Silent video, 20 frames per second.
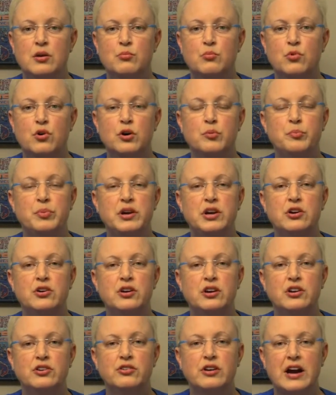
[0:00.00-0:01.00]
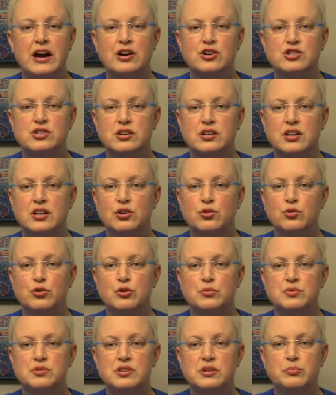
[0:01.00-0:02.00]
more peer interaction in
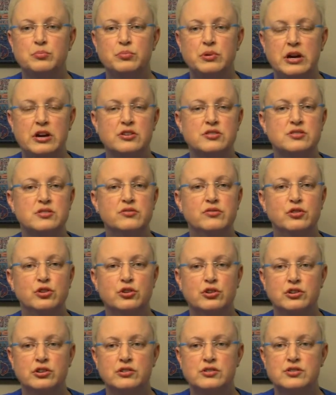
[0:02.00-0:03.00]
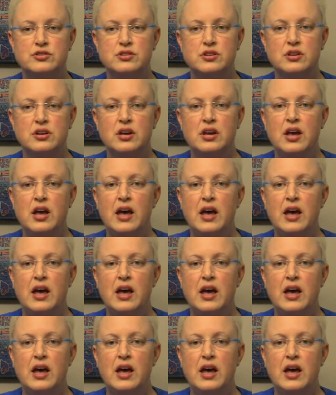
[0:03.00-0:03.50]
groups and pairs of learners,